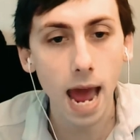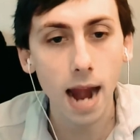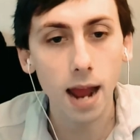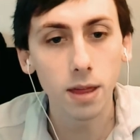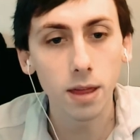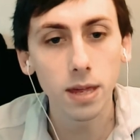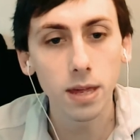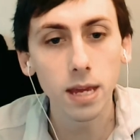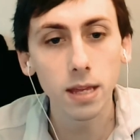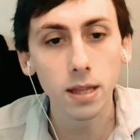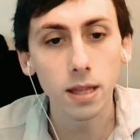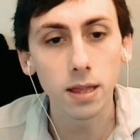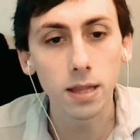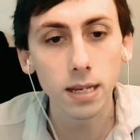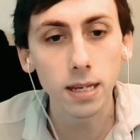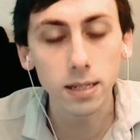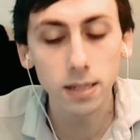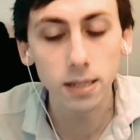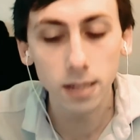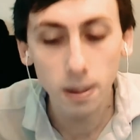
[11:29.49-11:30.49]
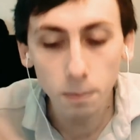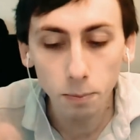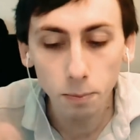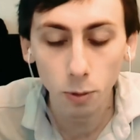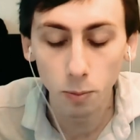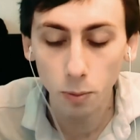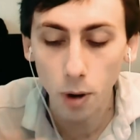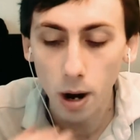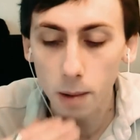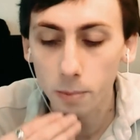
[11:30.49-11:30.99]
And I think that these
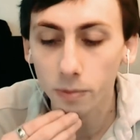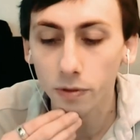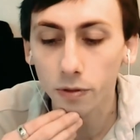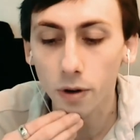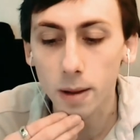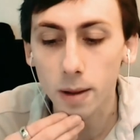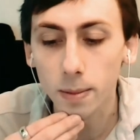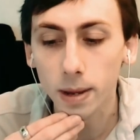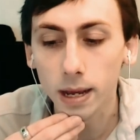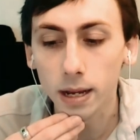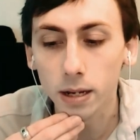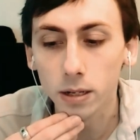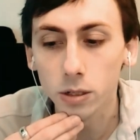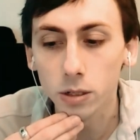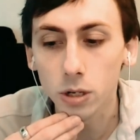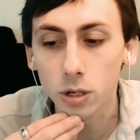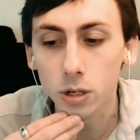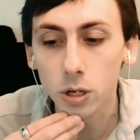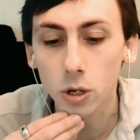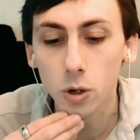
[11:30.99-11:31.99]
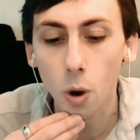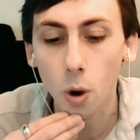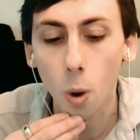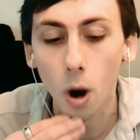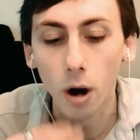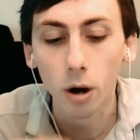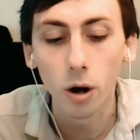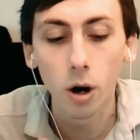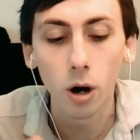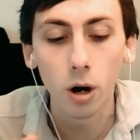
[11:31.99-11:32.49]
simple problem framings,
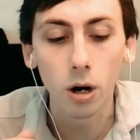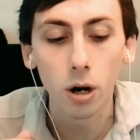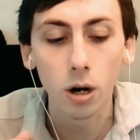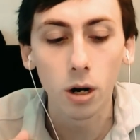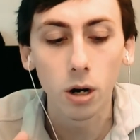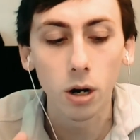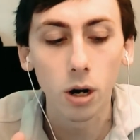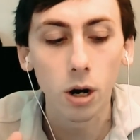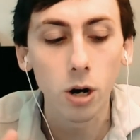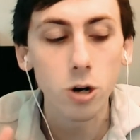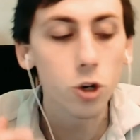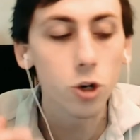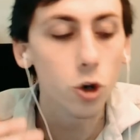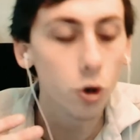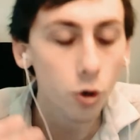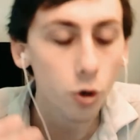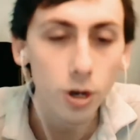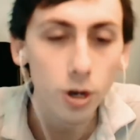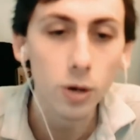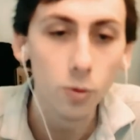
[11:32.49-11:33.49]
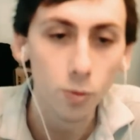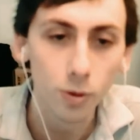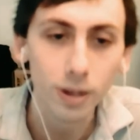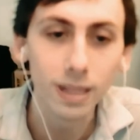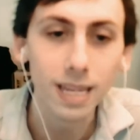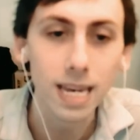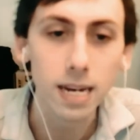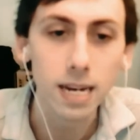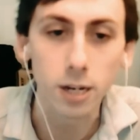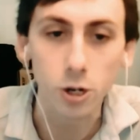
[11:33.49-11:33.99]
are turning
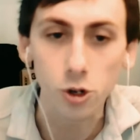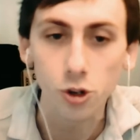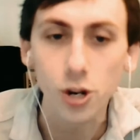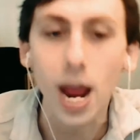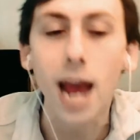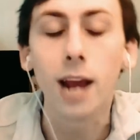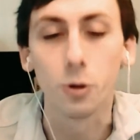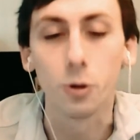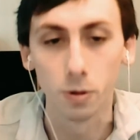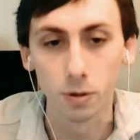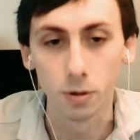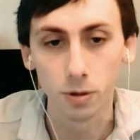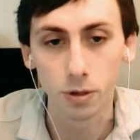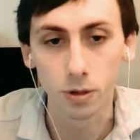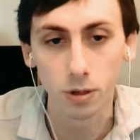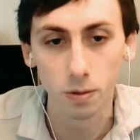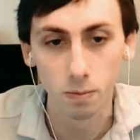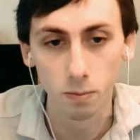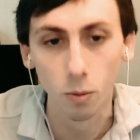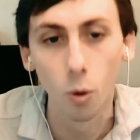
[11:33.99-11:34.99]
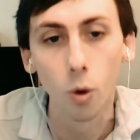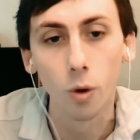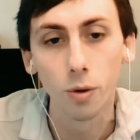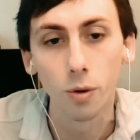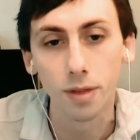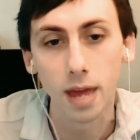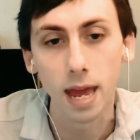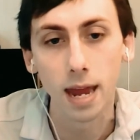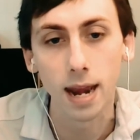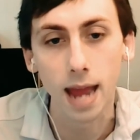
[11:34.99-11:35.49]
really into shackles more
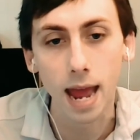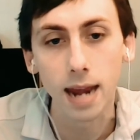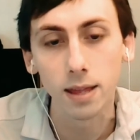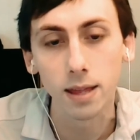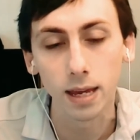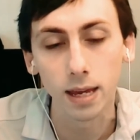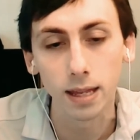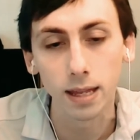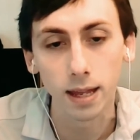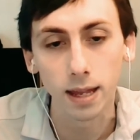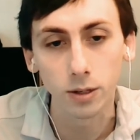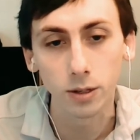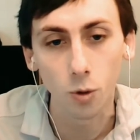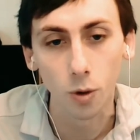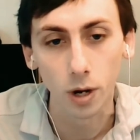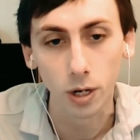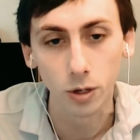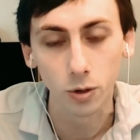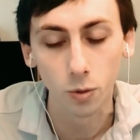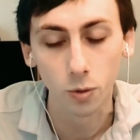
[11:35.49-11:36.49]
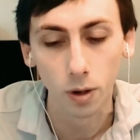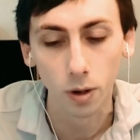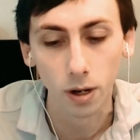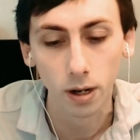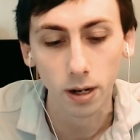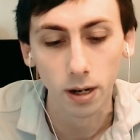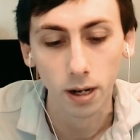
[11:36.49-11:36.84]
than anything that's going to